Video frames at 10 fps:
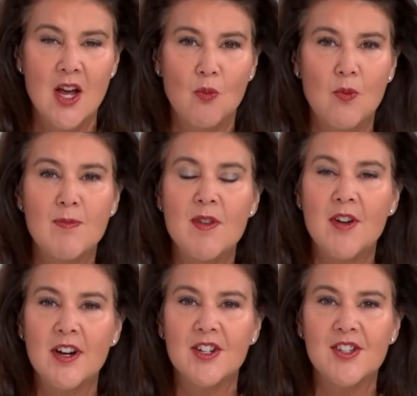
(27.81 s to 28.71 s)
We've been
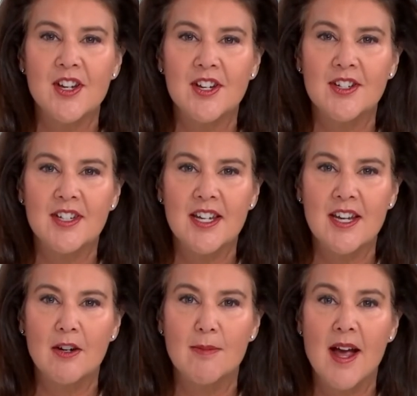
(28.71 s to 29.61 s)
very concerned to
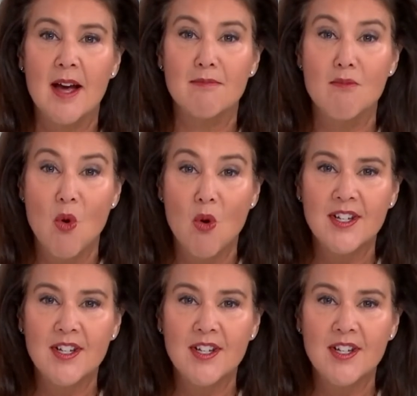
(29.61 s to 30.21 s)
hear about more